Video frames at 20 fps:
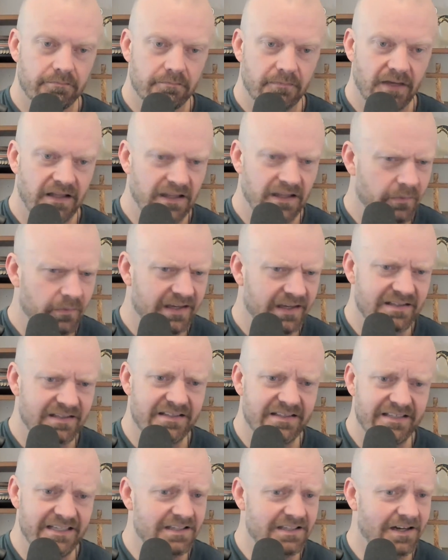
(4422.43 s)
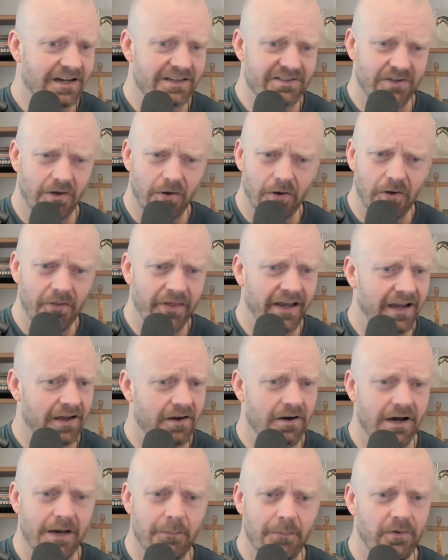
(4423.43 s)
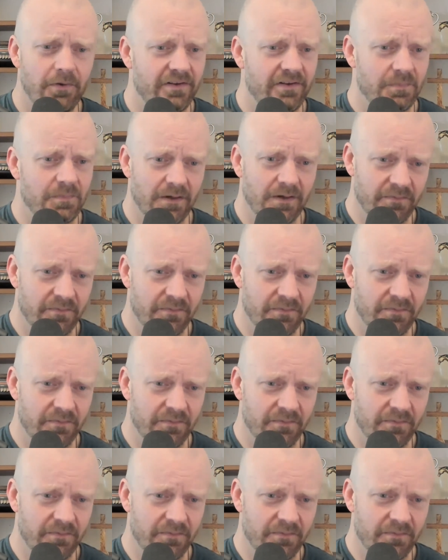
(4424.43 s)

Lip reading: And then we get to detox all that copper that's been